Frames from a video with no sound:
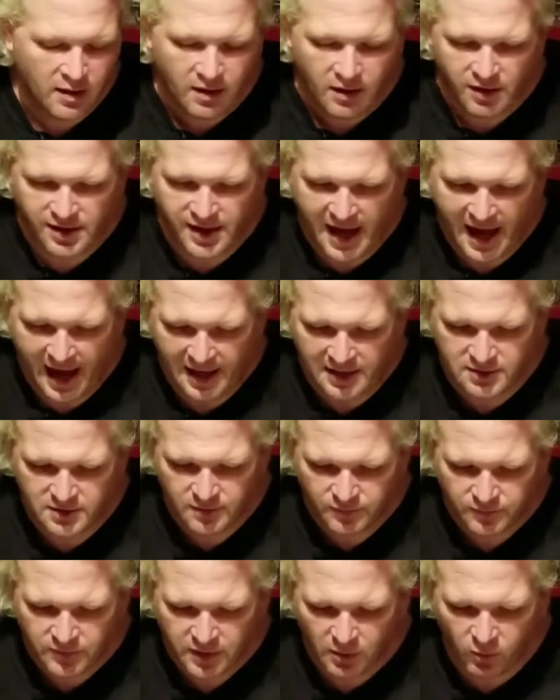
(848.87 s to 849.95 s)
that
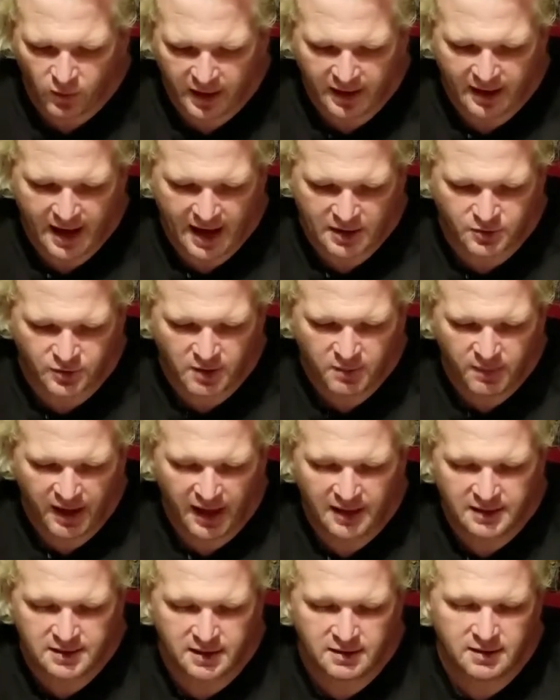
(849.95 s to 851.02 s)
we can actually
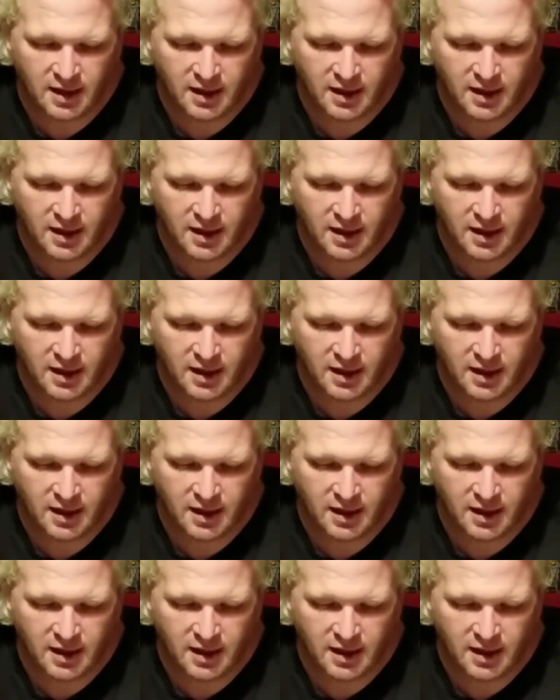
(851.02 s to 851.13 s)
paint it